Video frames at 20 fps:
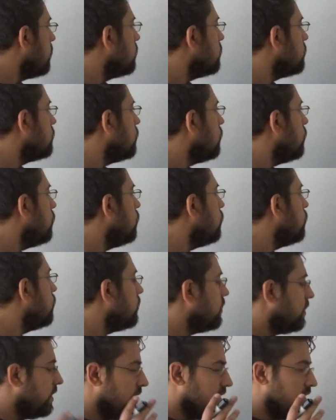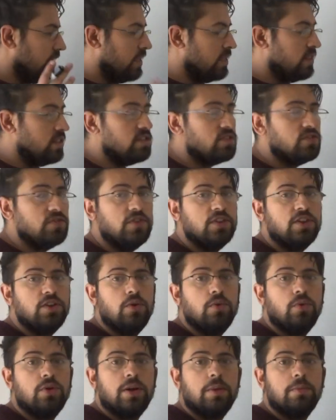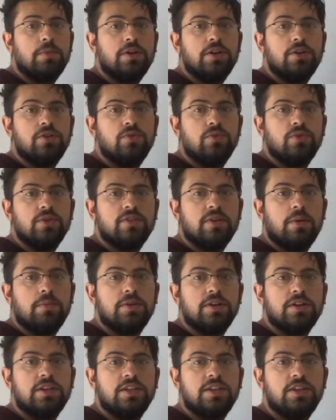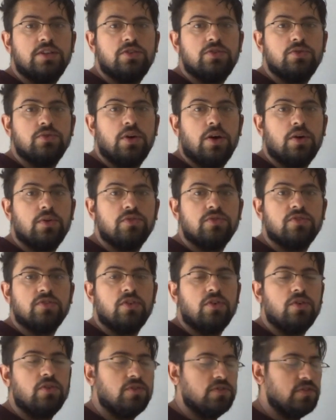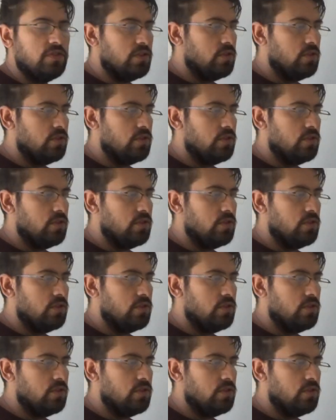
So in this video, what I'm going to do is I'm going to teach you how to solve